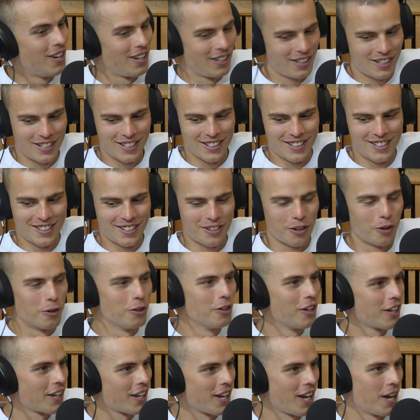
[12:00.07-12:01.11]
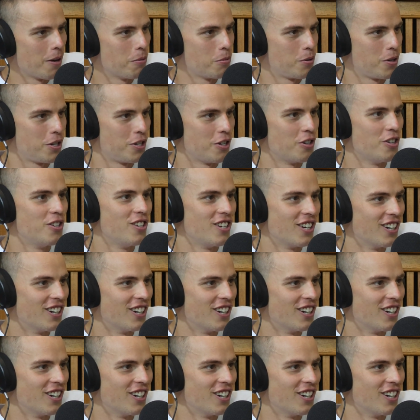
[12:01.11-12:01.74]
and call her Campbell Jr.